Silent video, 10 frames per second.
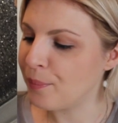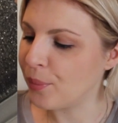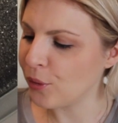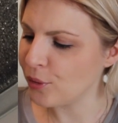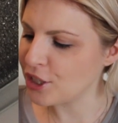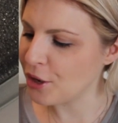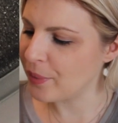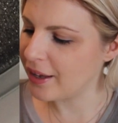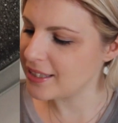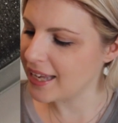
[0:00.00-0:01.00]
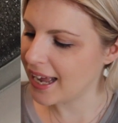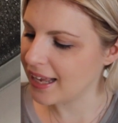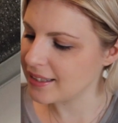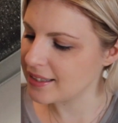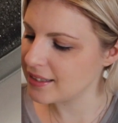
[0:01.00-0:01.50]
but also because it
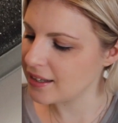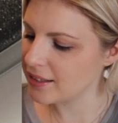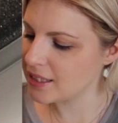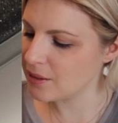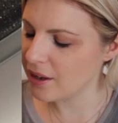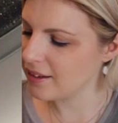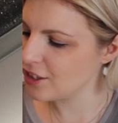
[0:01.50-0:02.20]
has it's